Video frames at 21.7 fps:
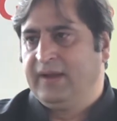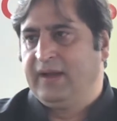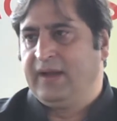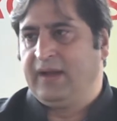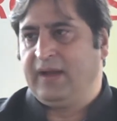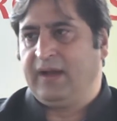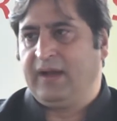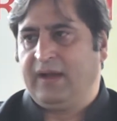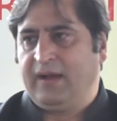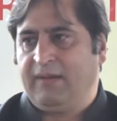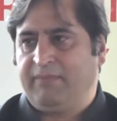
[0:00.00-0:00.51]

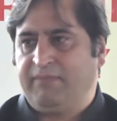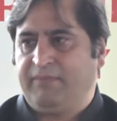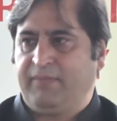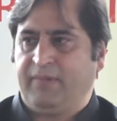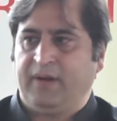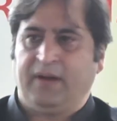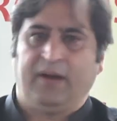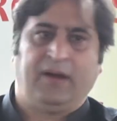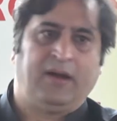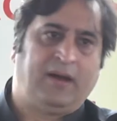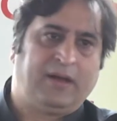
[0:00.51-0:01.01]
Uh,
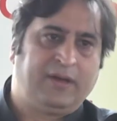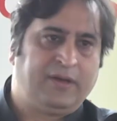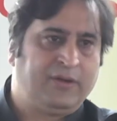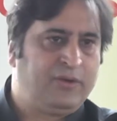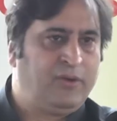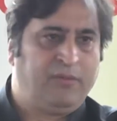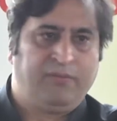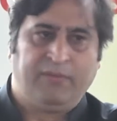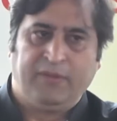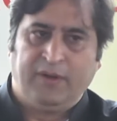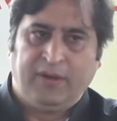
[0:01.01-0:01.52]
uh, you
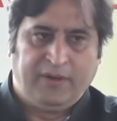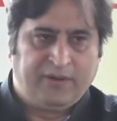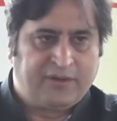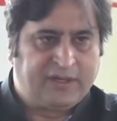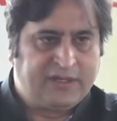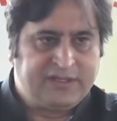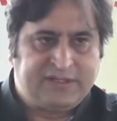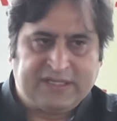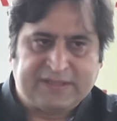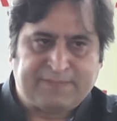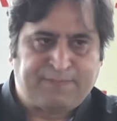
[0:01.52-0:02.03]
know,
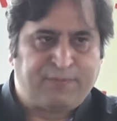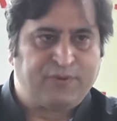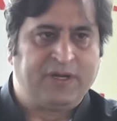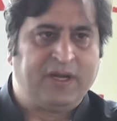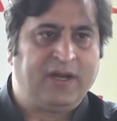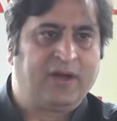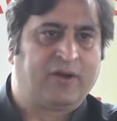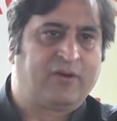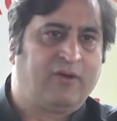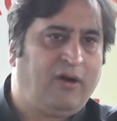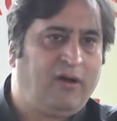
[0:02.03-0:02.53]
can just put in
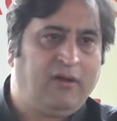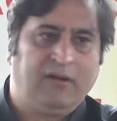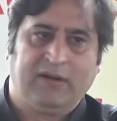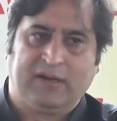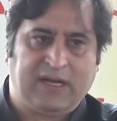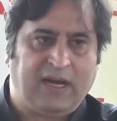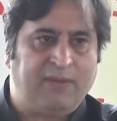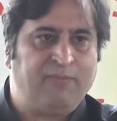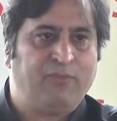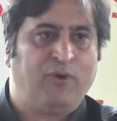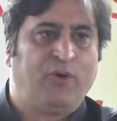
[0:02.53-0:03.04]
a call,
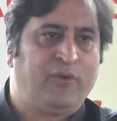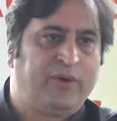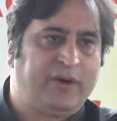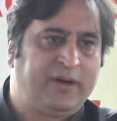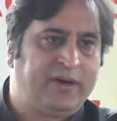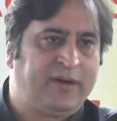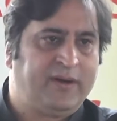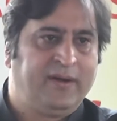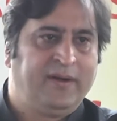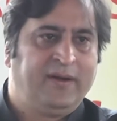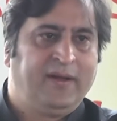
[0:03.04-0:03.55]
come
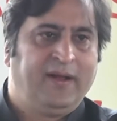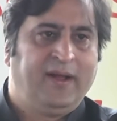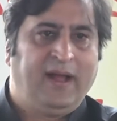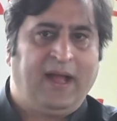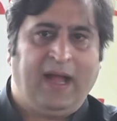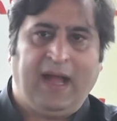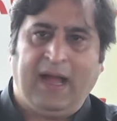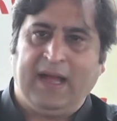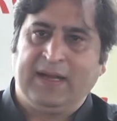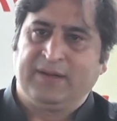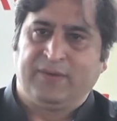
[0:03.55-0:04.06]
over,
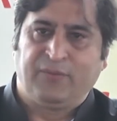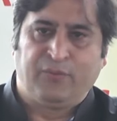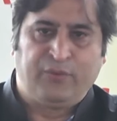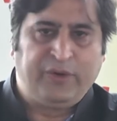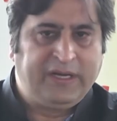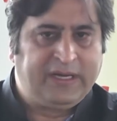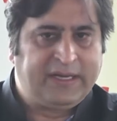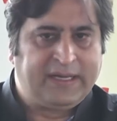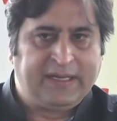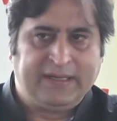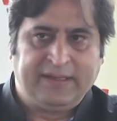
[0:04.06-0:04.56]
and
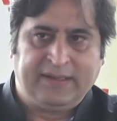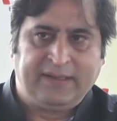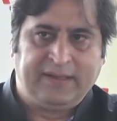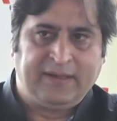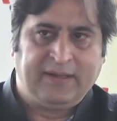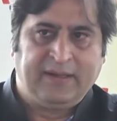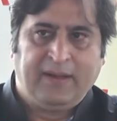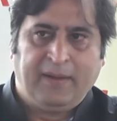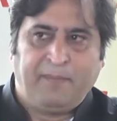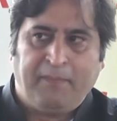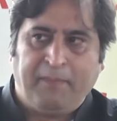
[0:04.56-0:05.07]
we can
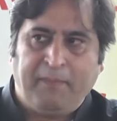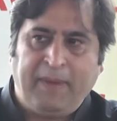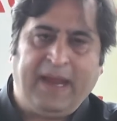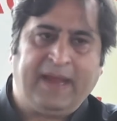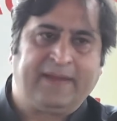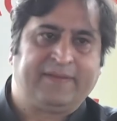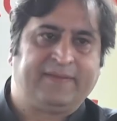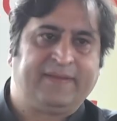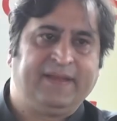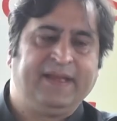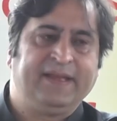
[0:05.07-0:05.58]
make
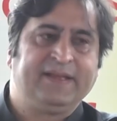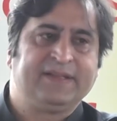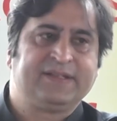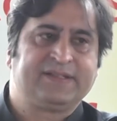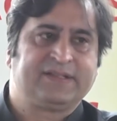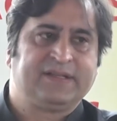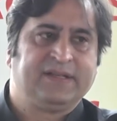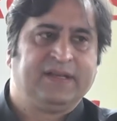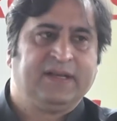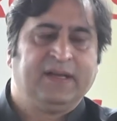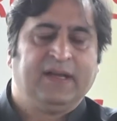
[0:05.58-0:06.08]

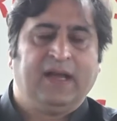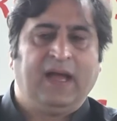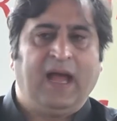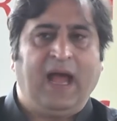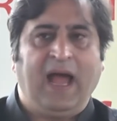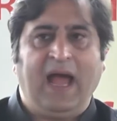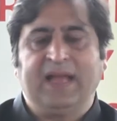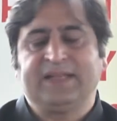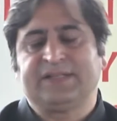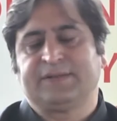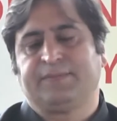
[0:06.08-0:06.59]
things
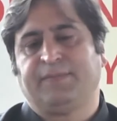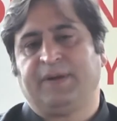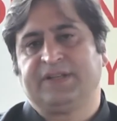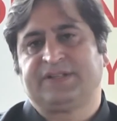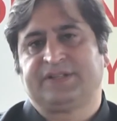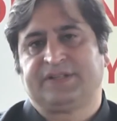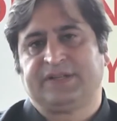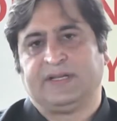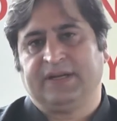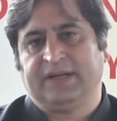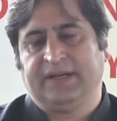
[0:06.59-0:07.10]
as
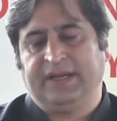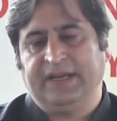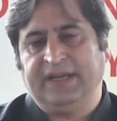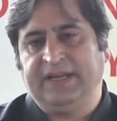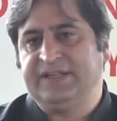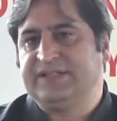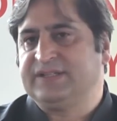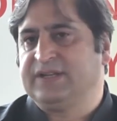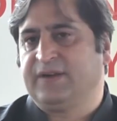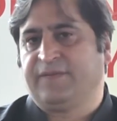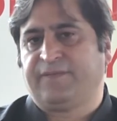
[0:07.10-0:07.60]
much uh,
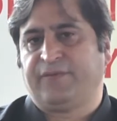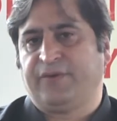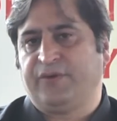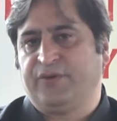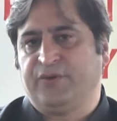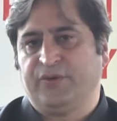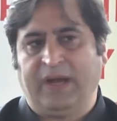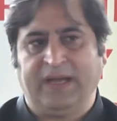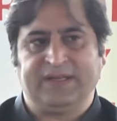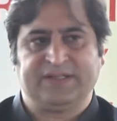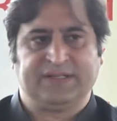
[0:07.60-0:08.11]
easier for
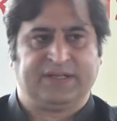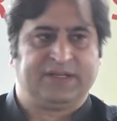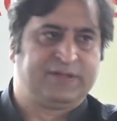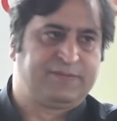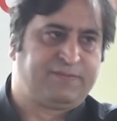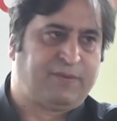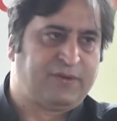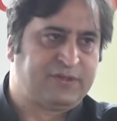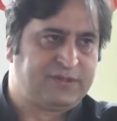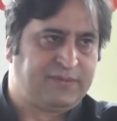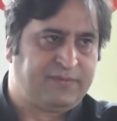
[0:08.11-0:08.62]
you as it is
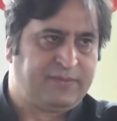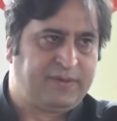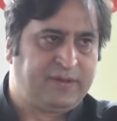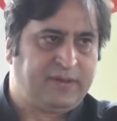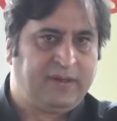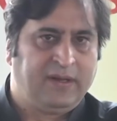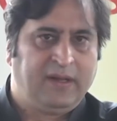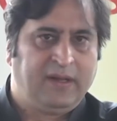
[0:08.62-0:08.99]
possible.